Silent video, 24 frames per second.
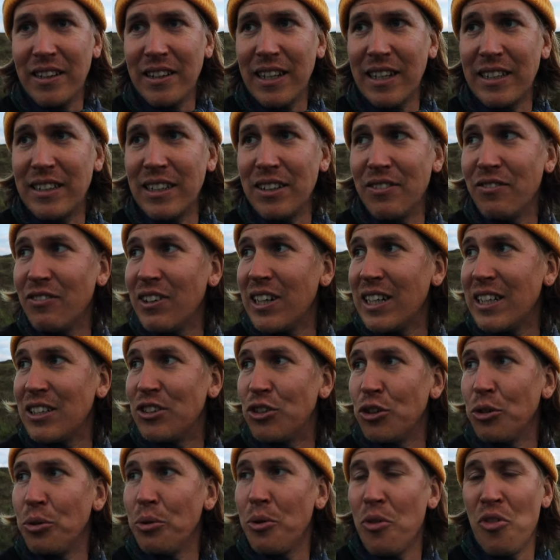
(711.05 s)
They didn't really
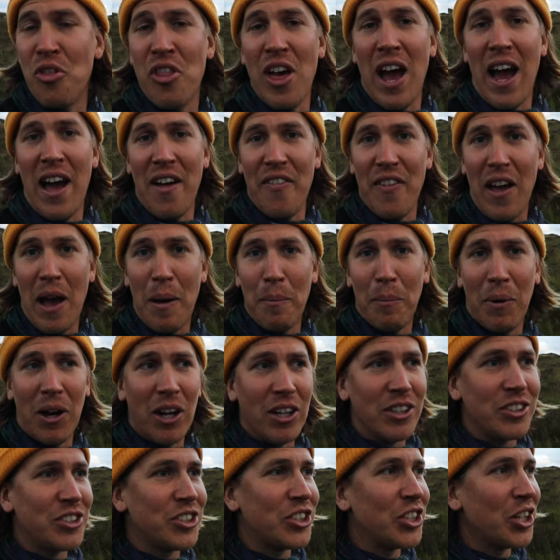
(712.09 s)
do that that
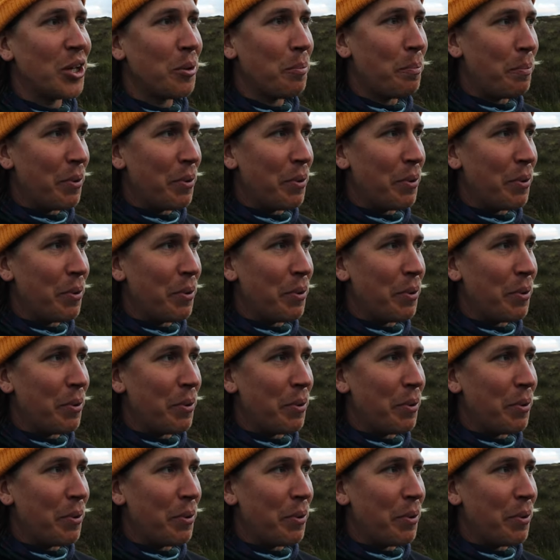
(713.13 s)
much,